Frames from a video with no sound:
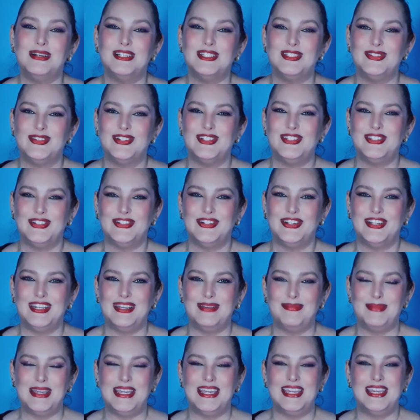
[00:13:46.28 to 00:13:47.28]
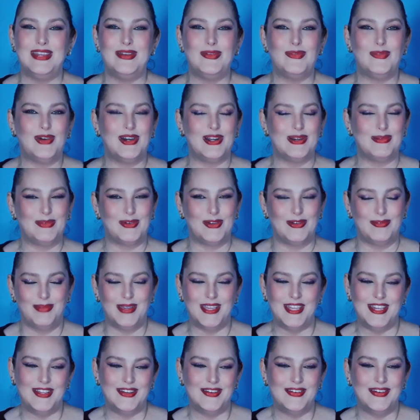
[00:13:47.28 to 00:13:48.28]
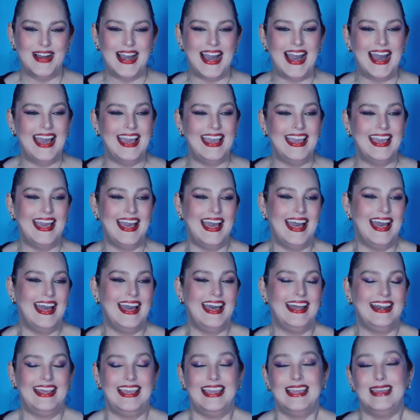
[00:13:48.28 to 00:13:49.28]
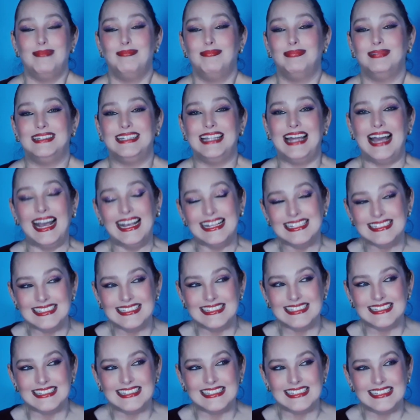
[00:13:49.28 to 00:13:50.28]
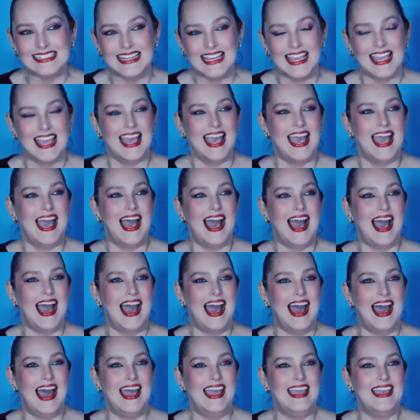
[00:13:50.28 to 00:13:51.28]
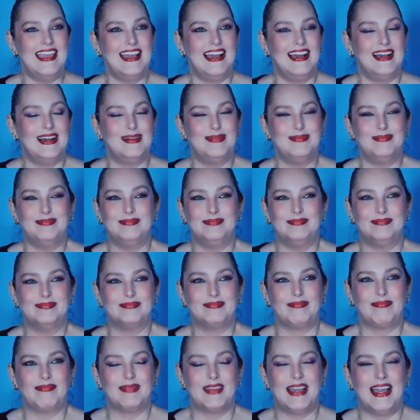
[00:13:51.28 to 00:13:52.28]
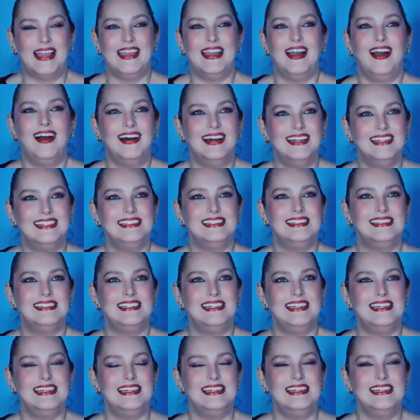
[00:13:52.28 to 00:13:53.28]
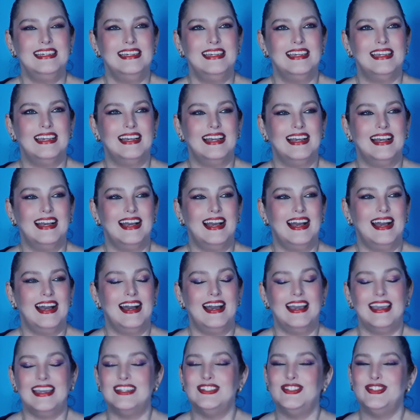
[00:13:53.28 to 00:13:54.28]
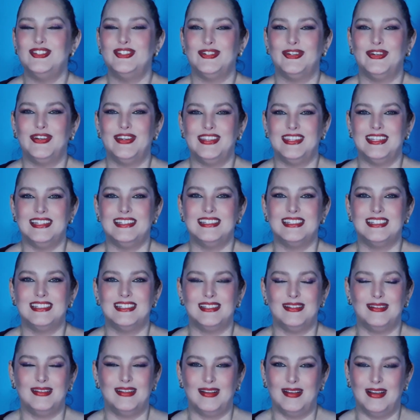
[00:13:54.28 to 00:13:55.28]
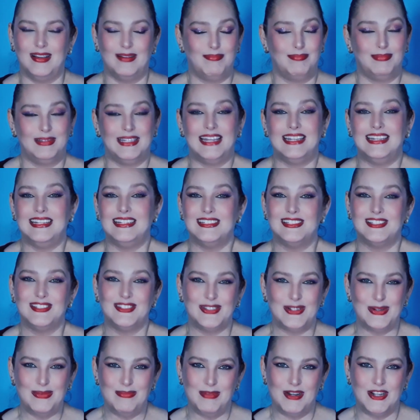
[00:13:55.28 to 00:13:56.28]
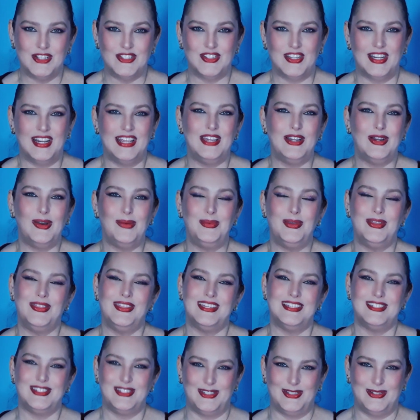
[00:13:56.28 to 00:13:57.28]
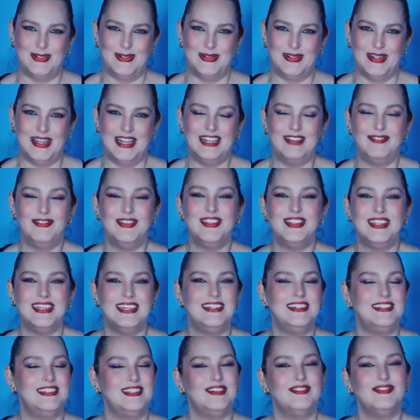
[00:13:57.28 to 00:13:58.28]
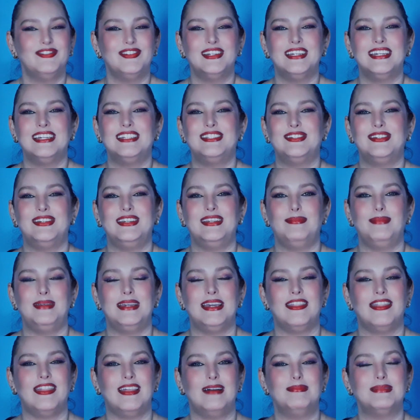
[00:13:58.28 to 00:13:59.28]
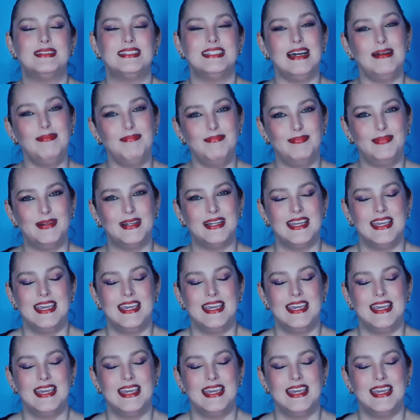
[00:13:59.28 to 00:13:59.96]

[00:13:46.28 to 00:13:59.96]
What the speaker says: much for joining me in one more video. I had a blast. I honestly enjoy this planning so much, and I hope you did too. And if you did, don't forget to give me a thumbs up.